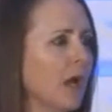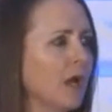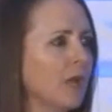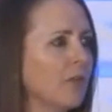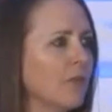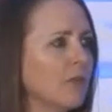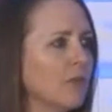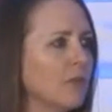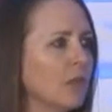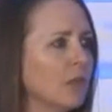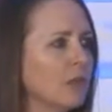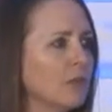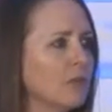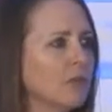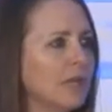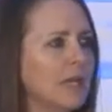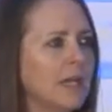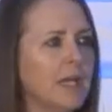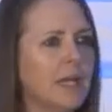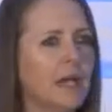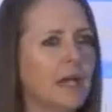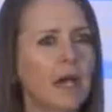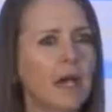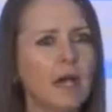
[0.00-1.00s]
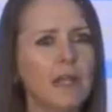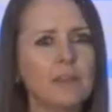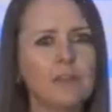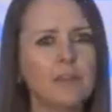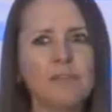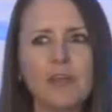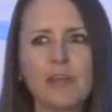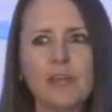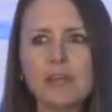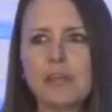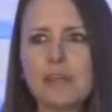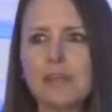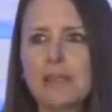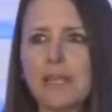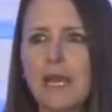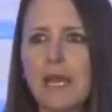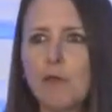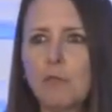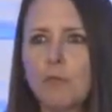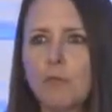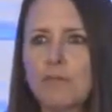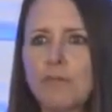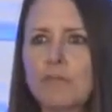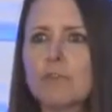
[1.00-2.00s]
So the fact that
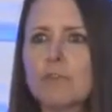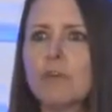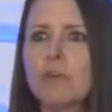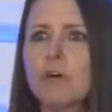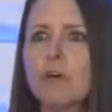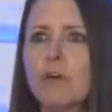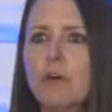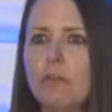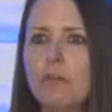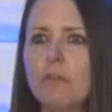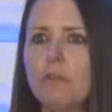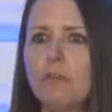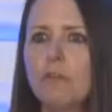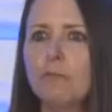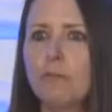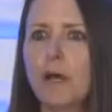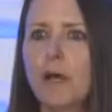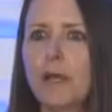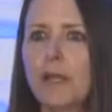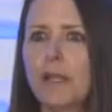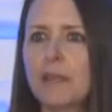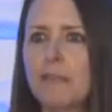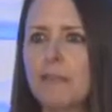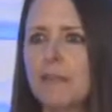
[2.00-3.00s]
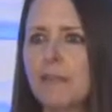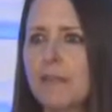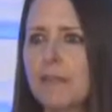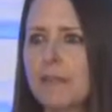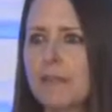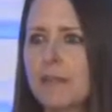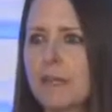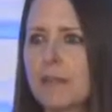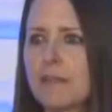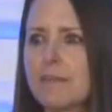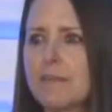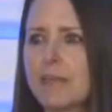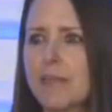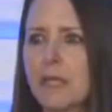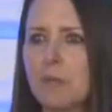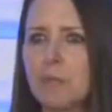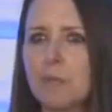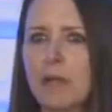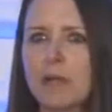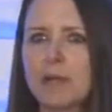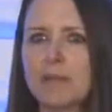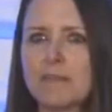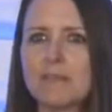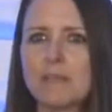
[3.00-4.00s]
that was solved by the FinTech
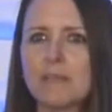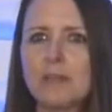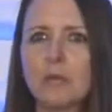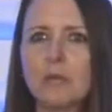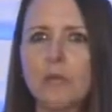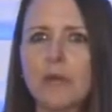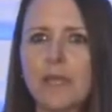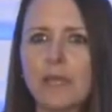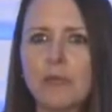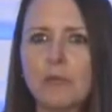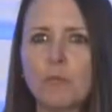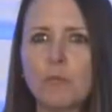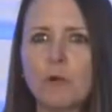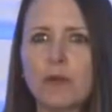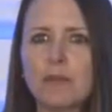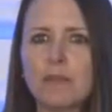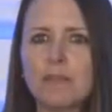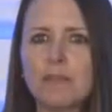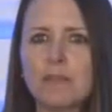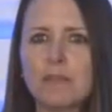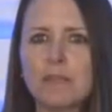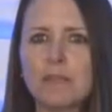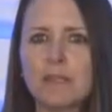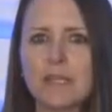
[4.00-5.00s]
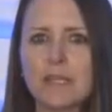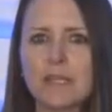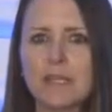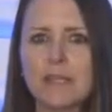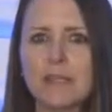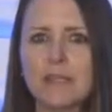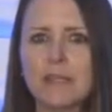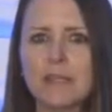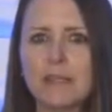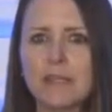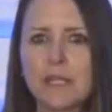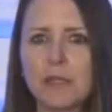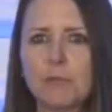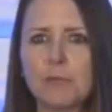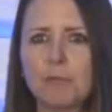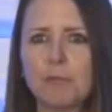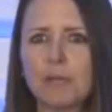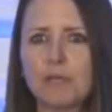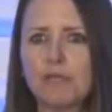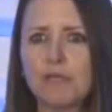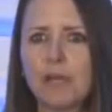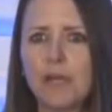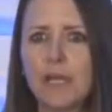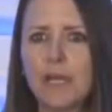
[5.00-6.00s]
Sandbox in the way it was, and that it can
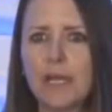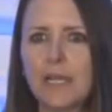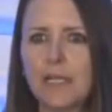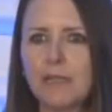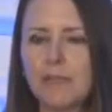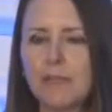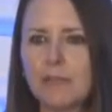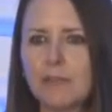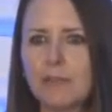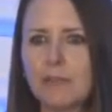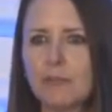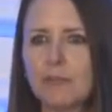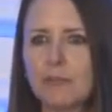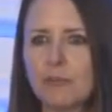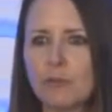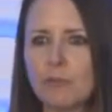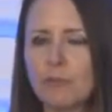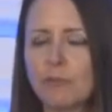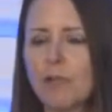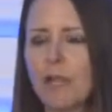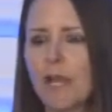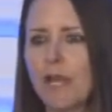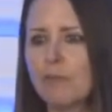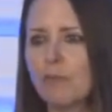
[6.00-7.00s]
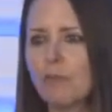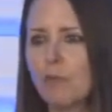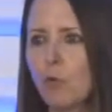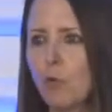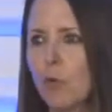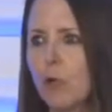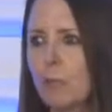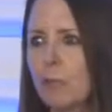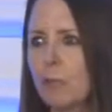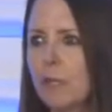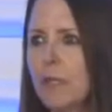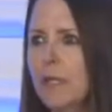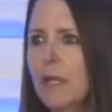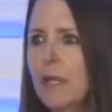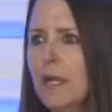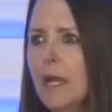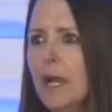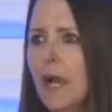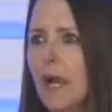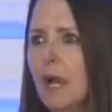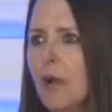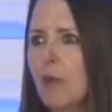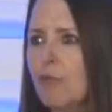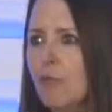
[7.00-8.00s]
provide the sort of platform
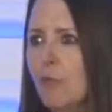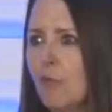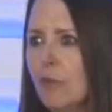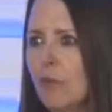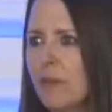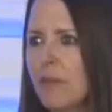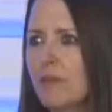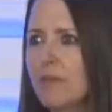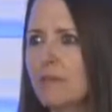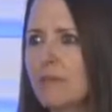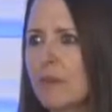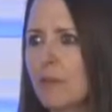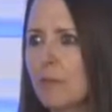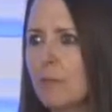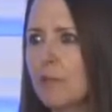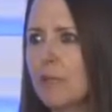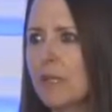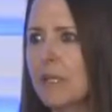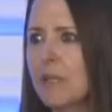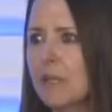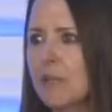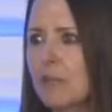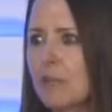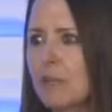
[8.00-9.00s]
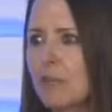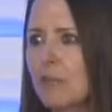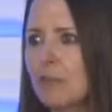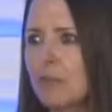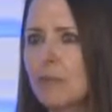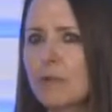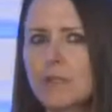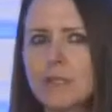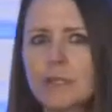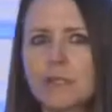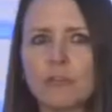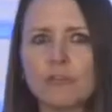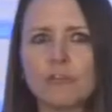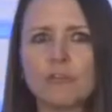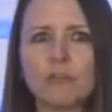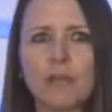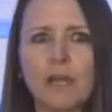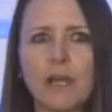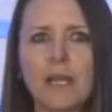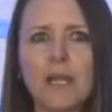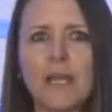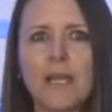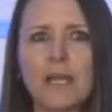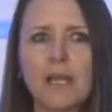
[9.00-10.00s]
for these companies to really
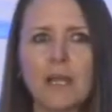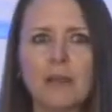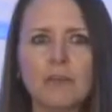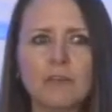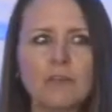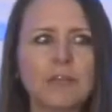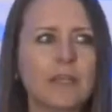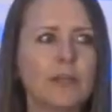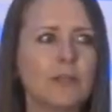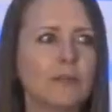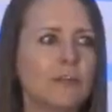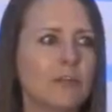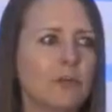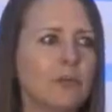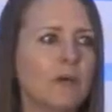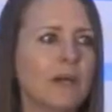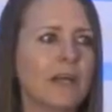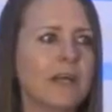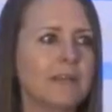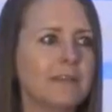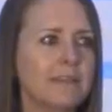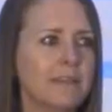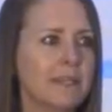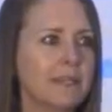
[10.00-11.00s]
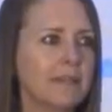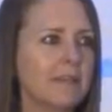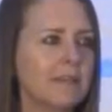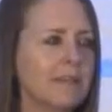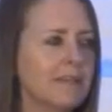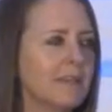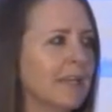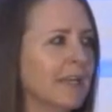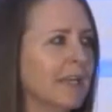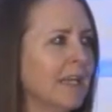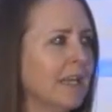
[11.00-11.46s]
try out their new ideas